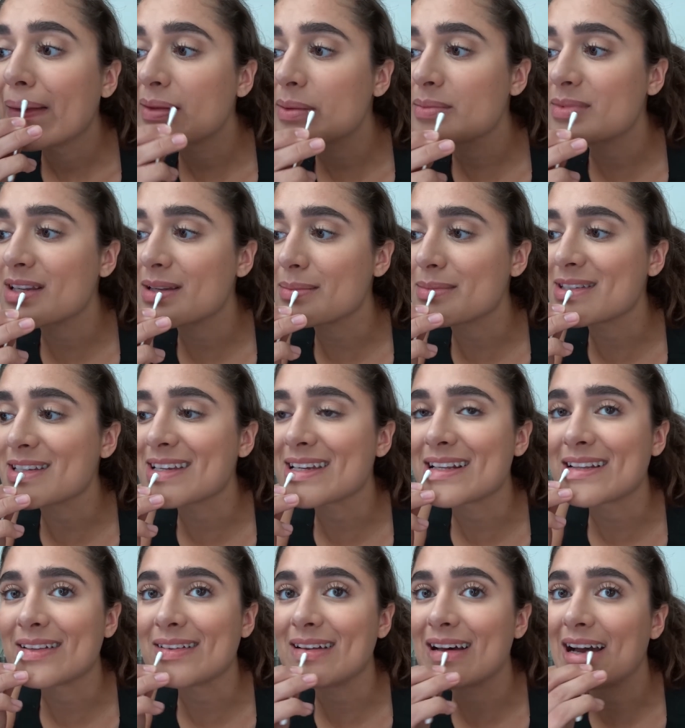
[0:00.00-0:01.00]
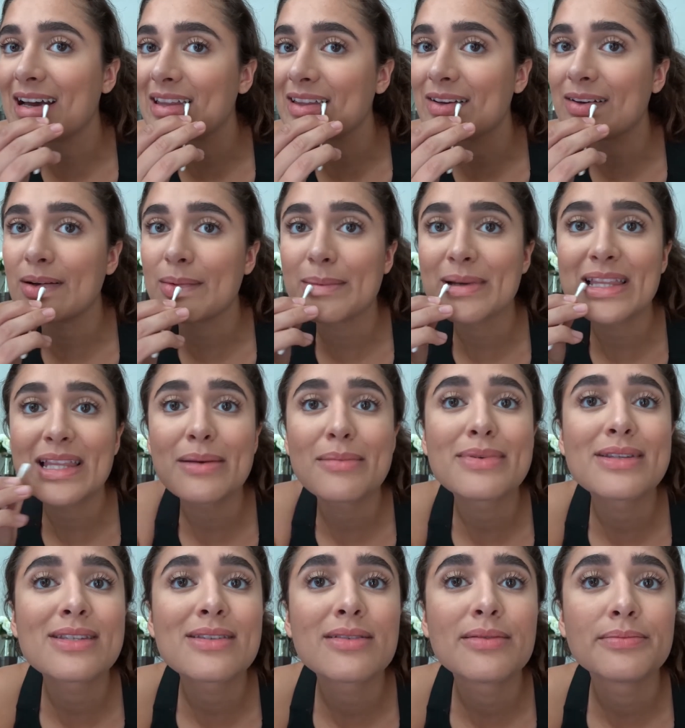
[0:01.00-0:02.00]
Sometimes I get a little highlighter on my
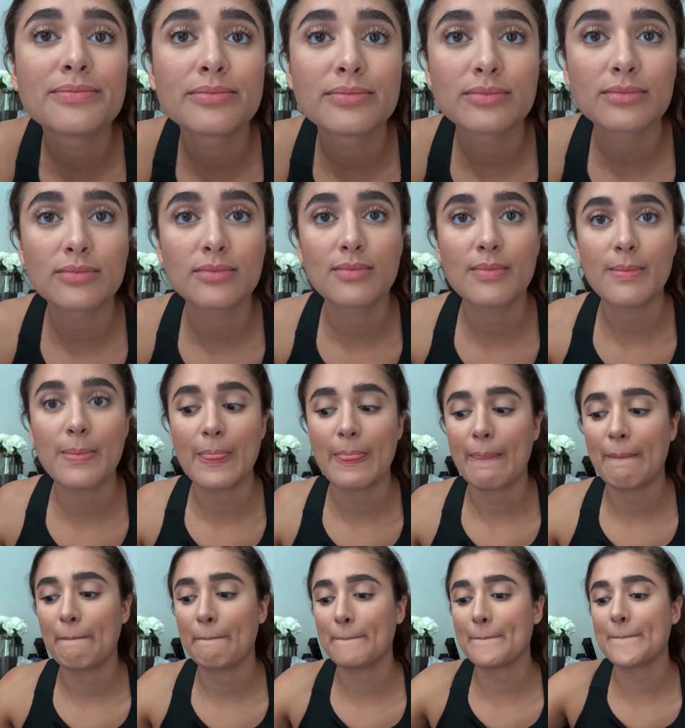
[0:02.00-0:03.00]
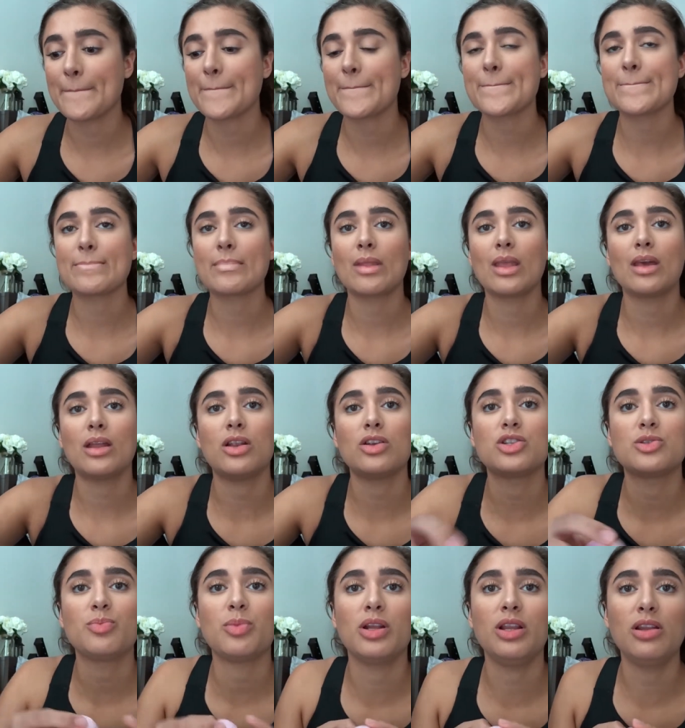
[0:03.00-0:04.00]
lips. I'll
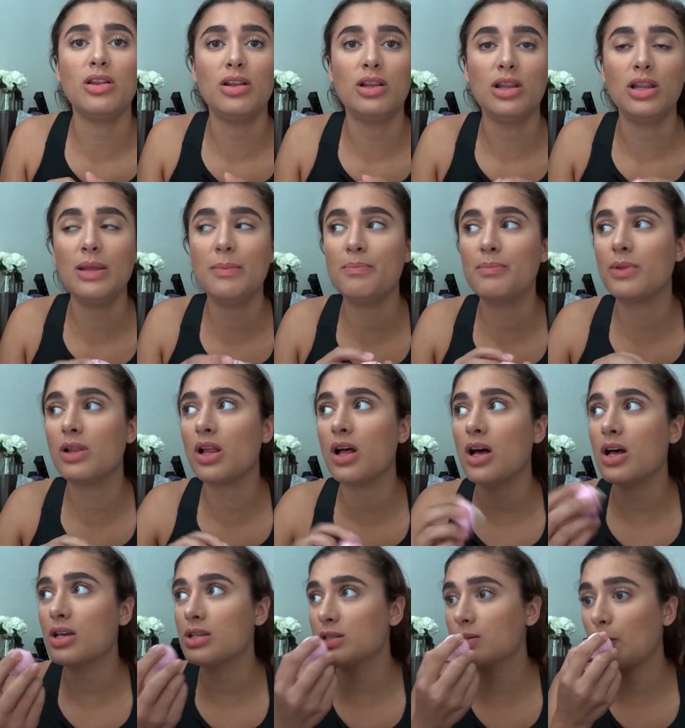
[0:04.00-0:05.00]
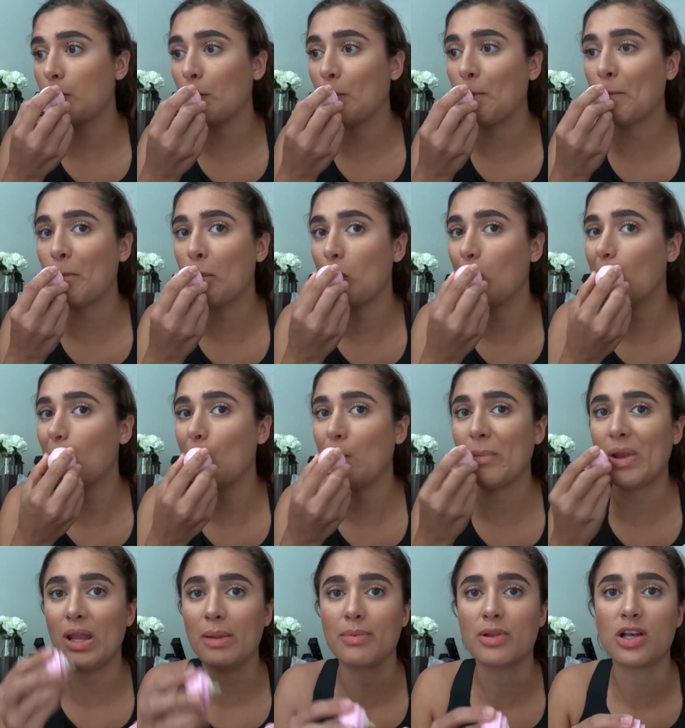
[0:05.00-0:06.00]
just put a little lip gloss,
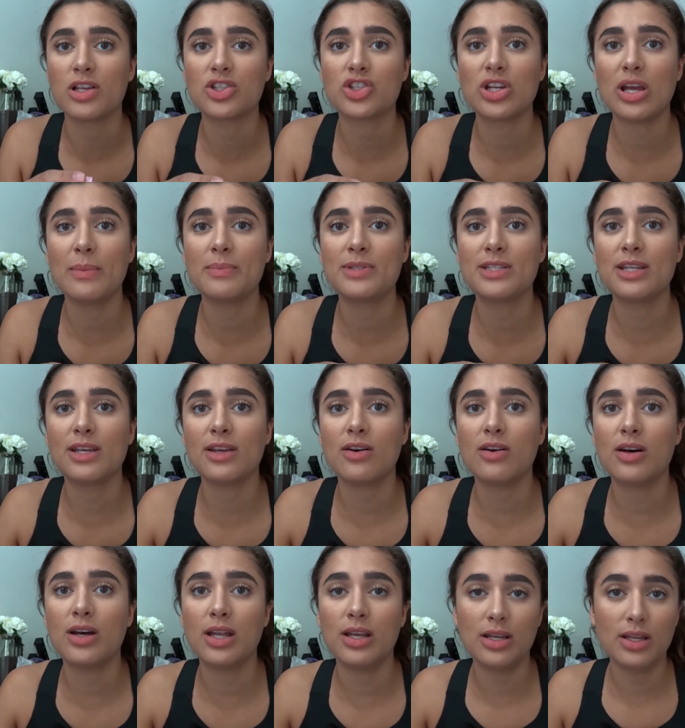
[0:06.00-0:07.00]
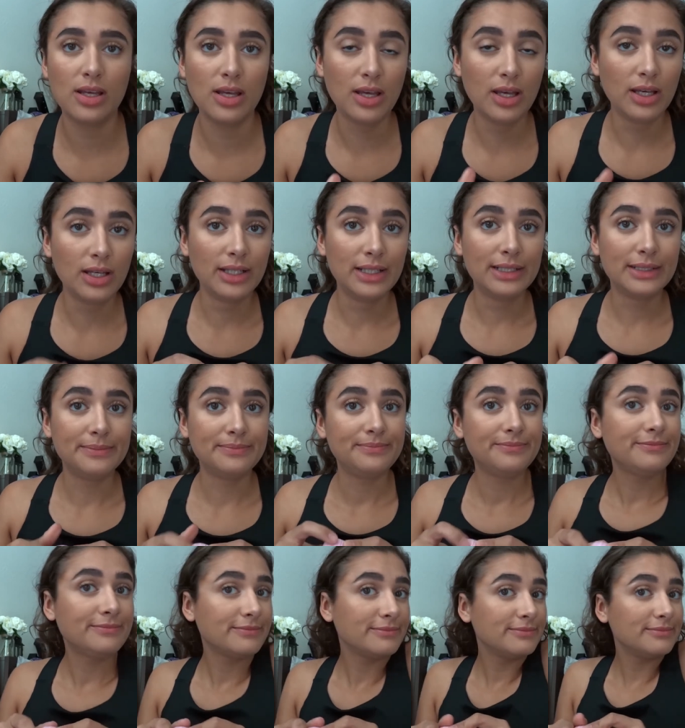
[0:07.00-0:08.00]
a lip gloss chapstick on,
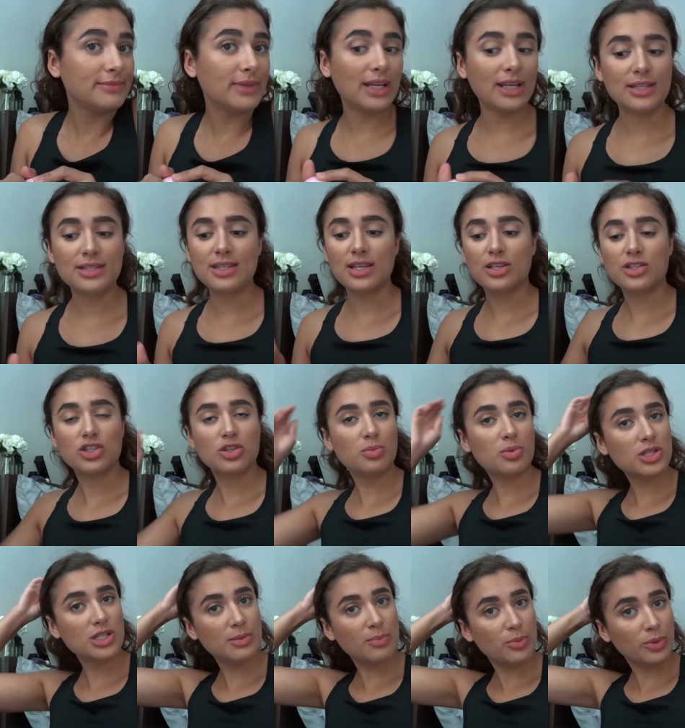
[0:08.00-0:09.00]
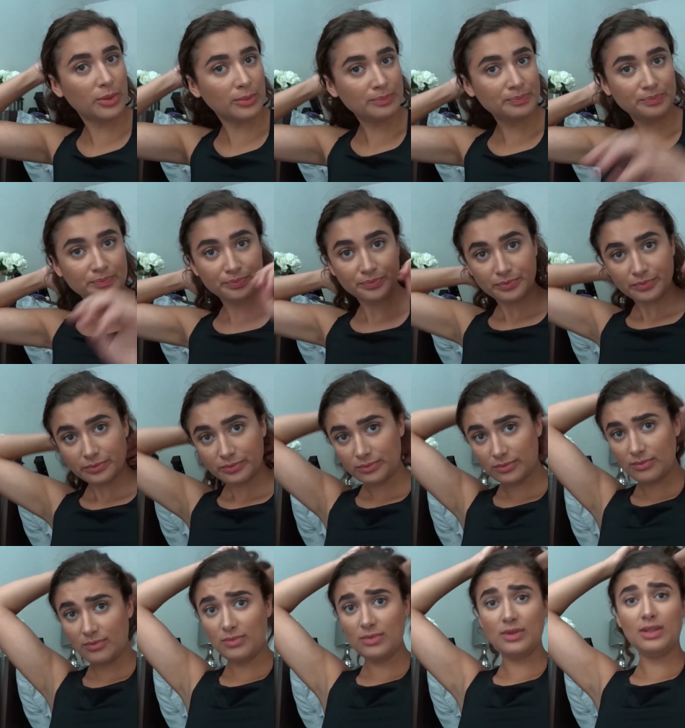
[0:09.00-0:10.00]
and it's like super simple.
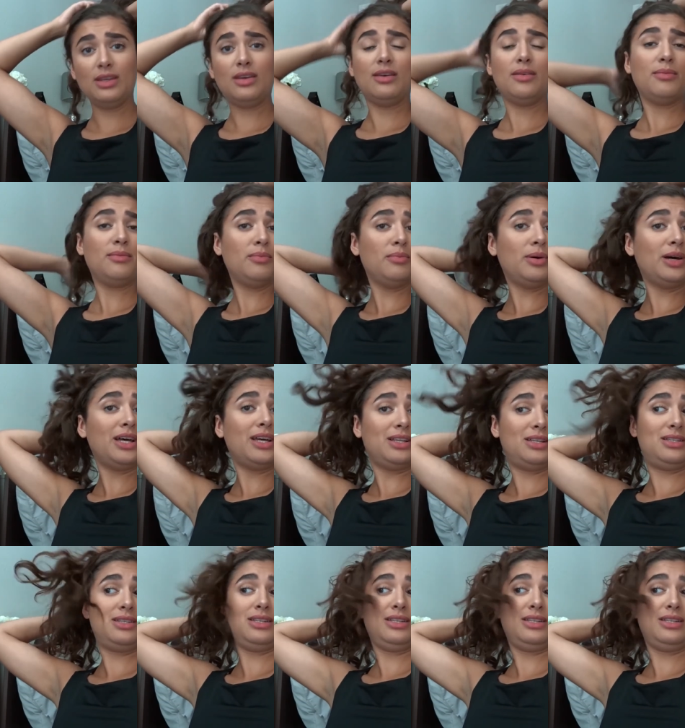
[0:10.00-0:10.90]
But